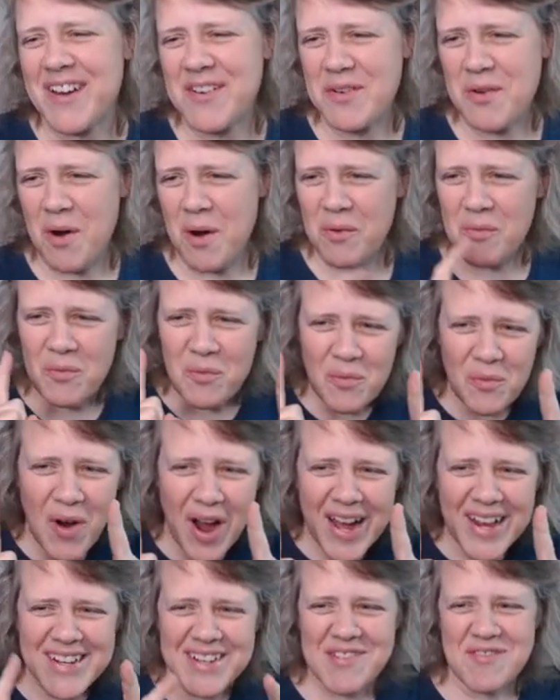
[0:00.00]
You are
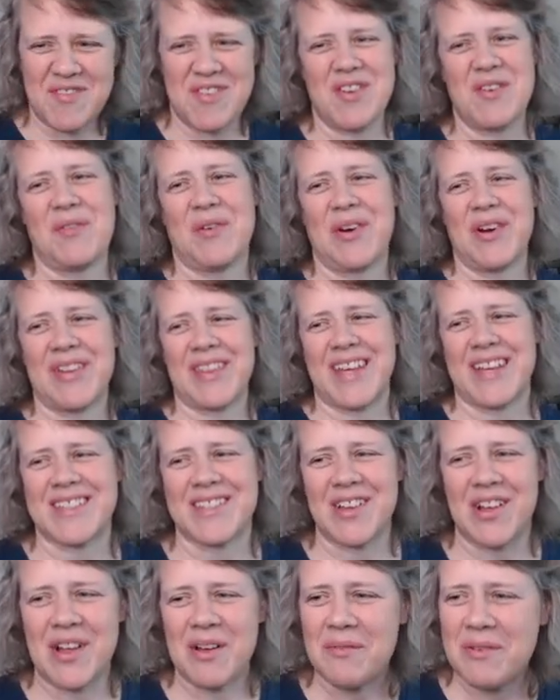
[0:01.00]
one viewer. That's
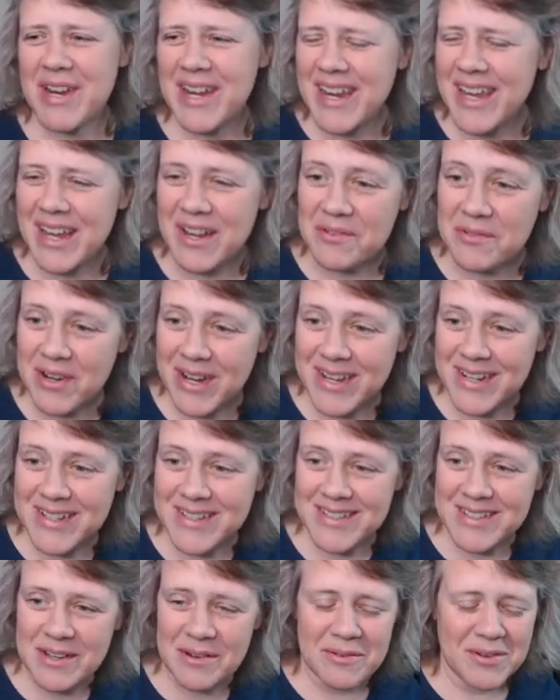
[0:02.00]
all we need, right?
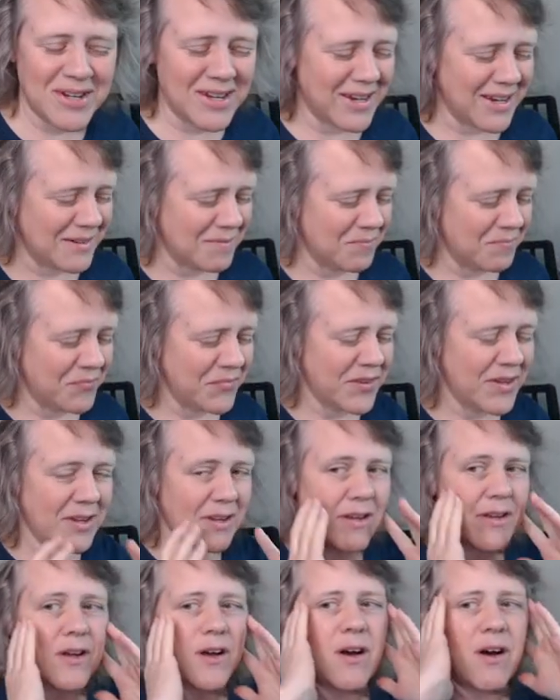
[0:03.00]
That's all we need.
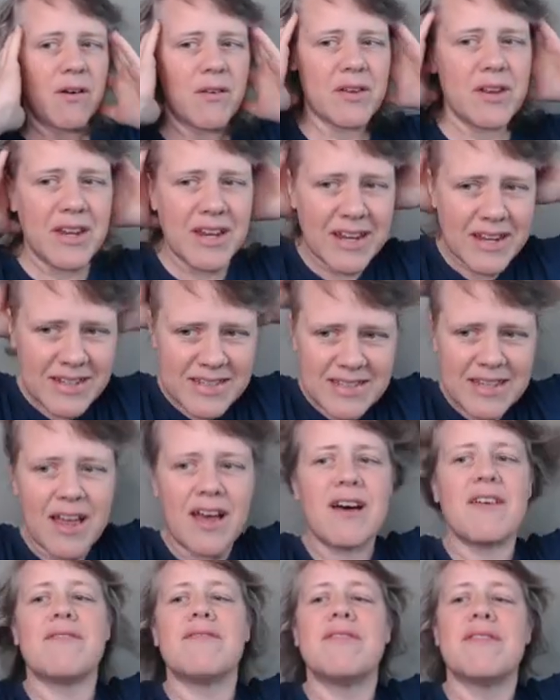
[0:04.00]
All you need is
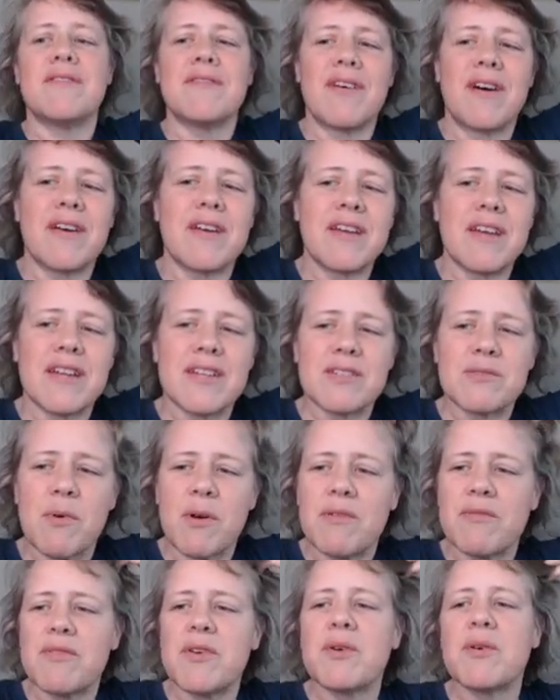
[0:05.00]
love. All you need is
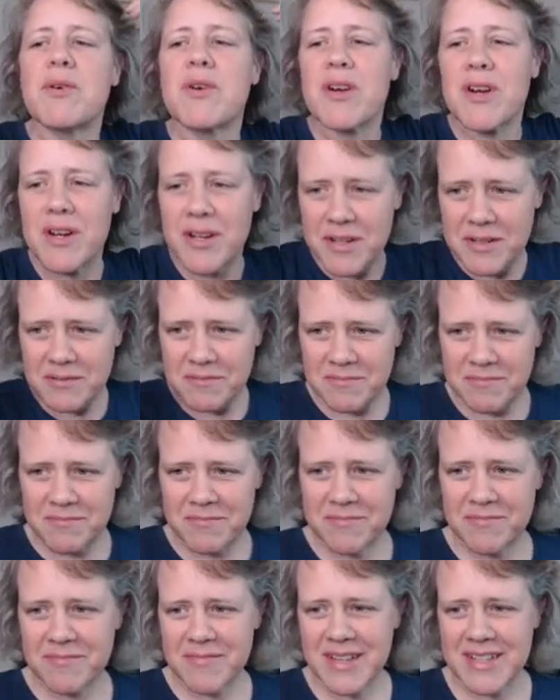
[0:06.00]
one viewer.
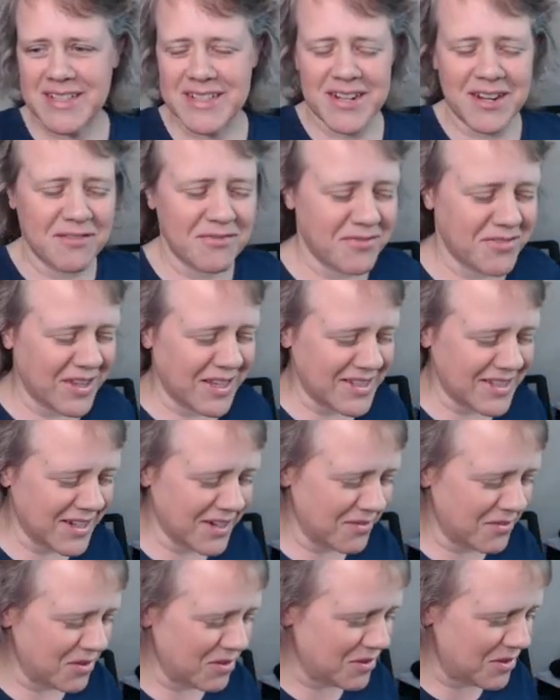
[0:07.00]
That's enough. That's
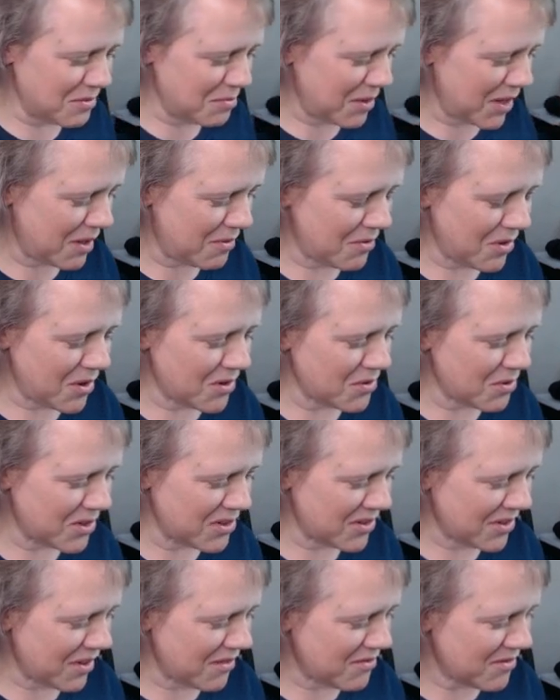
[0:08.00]
enough YouTube love or
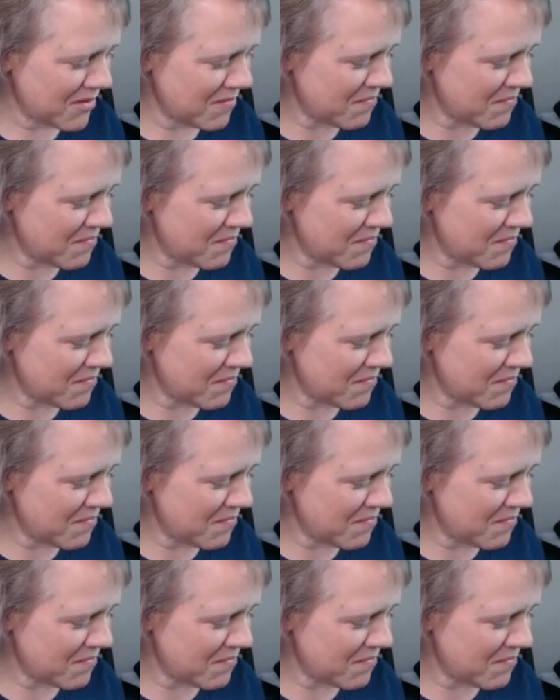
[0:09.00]
Twitch love.